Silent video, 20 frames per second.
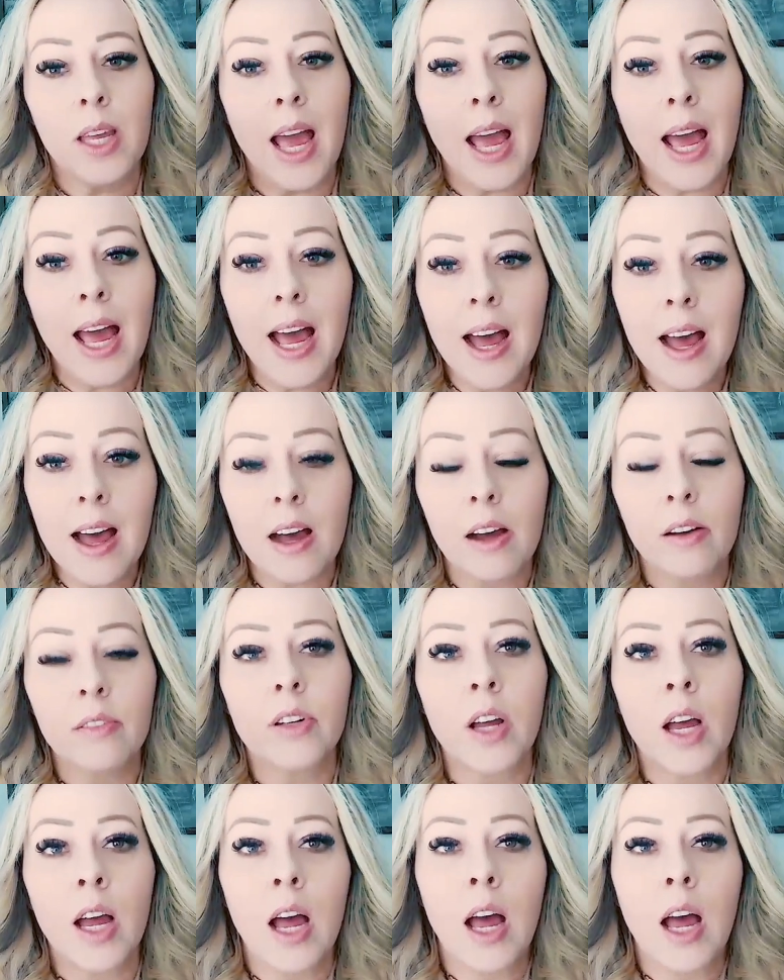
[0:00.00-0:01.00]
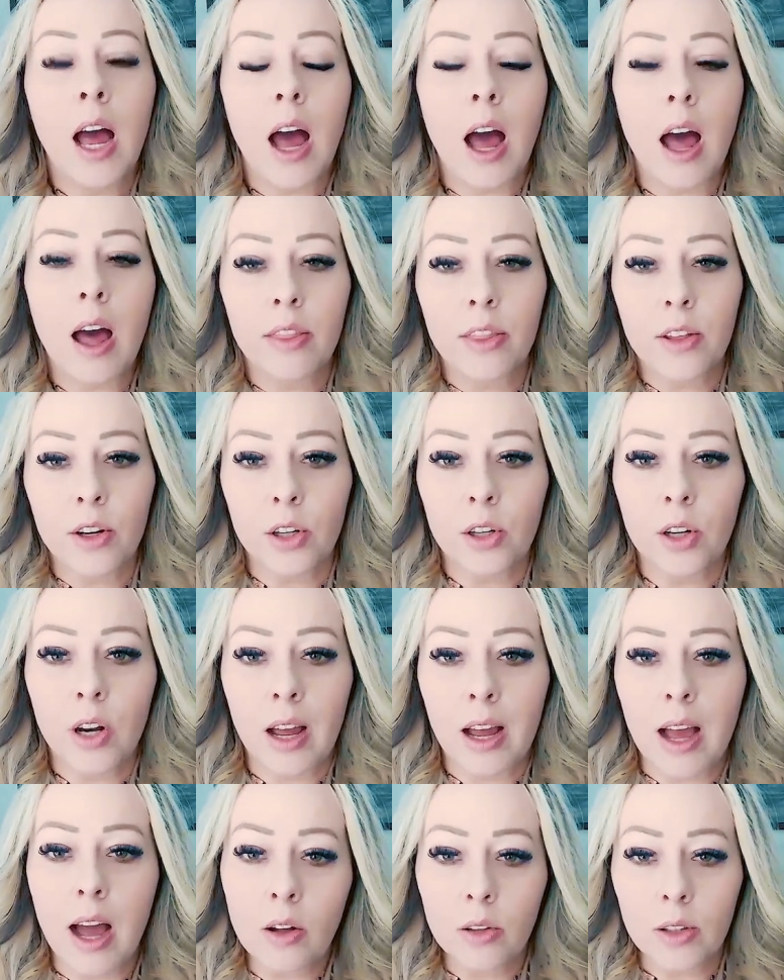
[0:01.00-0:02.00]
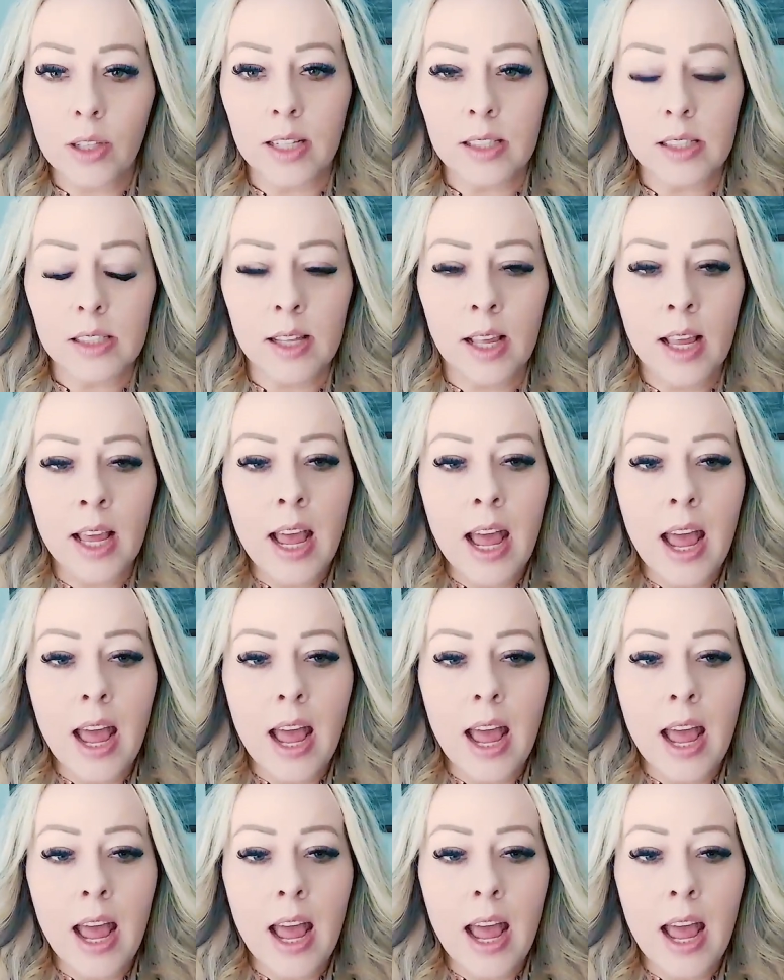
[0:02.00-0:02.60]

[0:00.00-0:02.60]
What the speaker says: have other outlets.